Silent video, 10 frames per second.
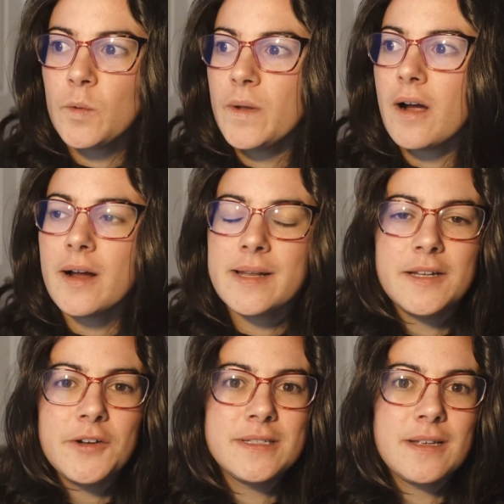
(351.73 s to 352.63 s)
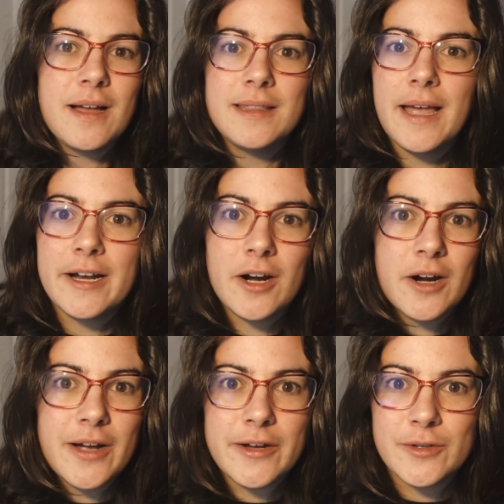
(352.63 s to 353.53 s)
We already know it's got
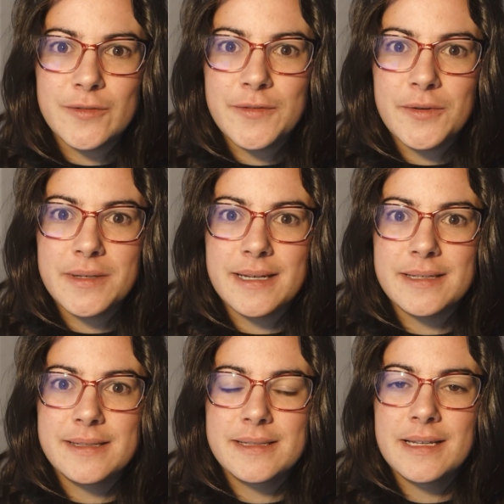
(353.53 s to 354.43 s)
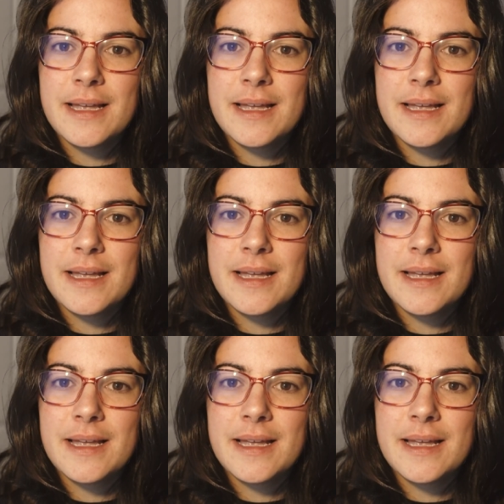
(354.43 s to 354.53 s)
LiDAR, autofocus.